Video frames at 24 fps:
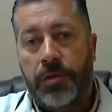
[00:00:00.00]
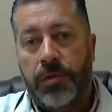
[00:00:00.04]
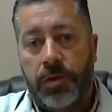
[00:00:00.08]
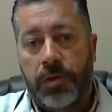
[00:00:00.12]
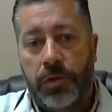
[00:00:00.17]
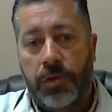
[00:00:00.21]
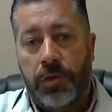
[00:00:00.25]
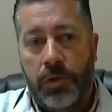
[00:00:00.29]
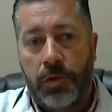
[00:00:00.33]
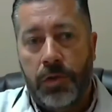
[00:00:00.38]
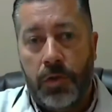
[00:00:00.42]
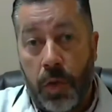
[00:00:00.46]

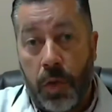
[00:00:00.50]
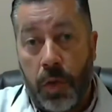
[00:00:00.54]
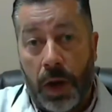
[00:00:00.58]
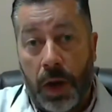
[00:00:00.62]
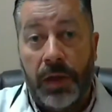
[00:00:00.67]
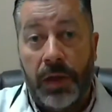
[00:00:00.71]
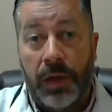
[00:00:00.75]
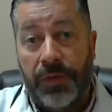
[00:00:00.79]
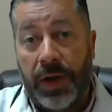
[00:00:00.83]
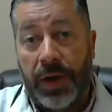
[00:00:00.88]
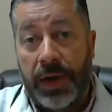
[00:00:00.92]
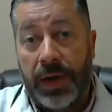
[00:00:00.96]
to
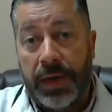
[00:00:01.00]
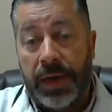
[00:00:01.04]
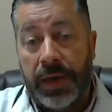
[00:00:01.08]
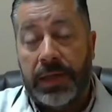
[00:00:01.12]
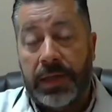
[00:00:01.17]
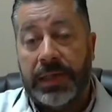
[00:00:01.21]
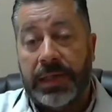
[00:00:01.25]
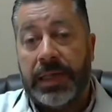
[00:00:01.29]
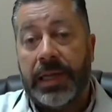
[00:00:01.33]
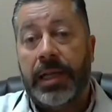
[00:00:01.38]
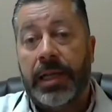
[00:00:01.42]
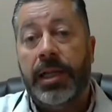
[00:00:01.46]
qualify
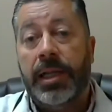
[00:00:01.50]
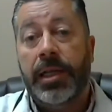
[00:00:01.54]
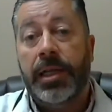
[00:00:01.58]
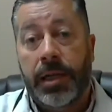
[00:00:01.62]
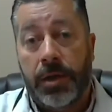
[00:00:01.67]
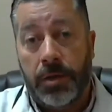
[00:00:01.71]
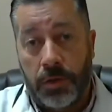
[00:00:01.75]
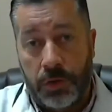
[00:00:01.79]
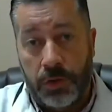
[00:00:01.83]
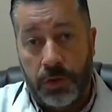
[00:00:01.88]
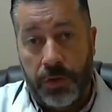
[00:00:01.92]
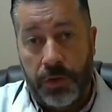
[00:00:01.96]
as
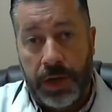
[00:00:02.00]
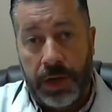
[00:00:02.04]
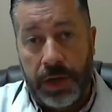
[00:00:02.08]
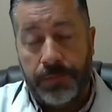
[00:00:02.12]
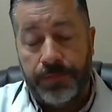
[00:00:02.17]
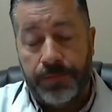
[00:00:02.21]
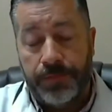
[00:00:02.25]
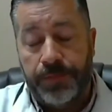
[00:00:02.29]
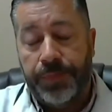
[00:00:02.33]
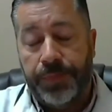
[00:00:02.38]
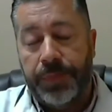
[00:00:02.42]
clinical grade.